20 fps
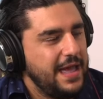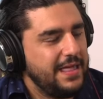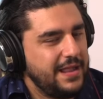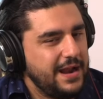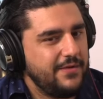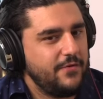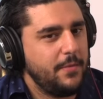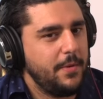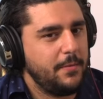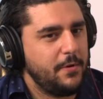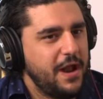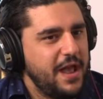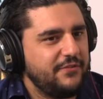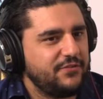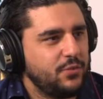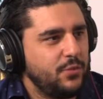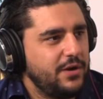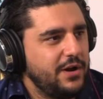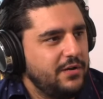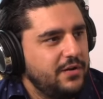and uh, I remember
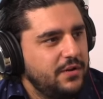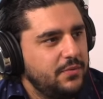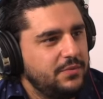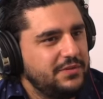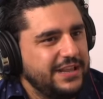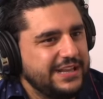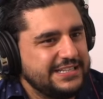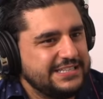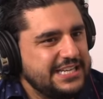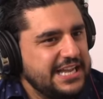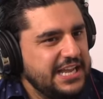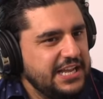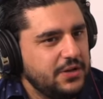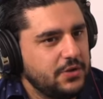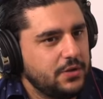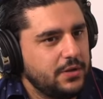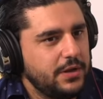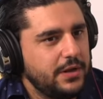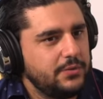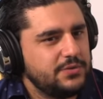afterward, it would like
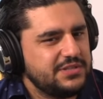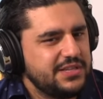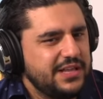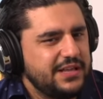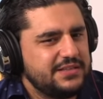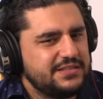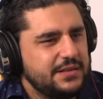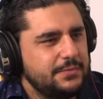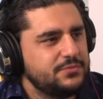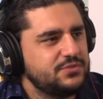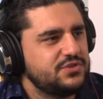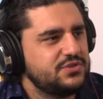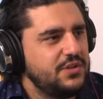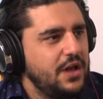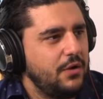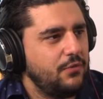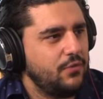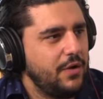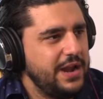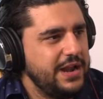tingle, and I was like, something's
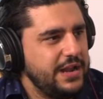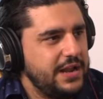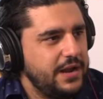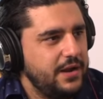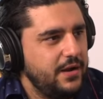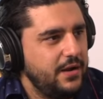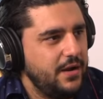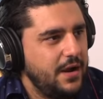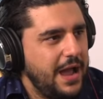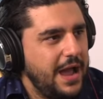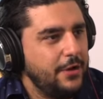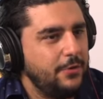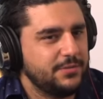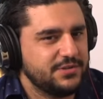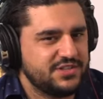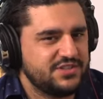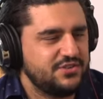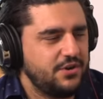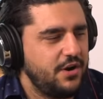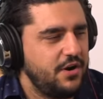not right here. Yeah. I
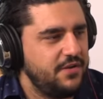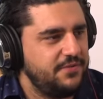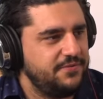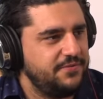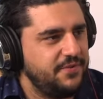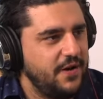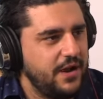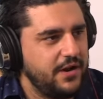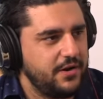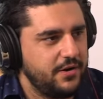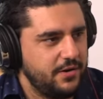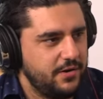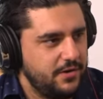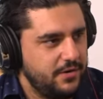almost started a fire.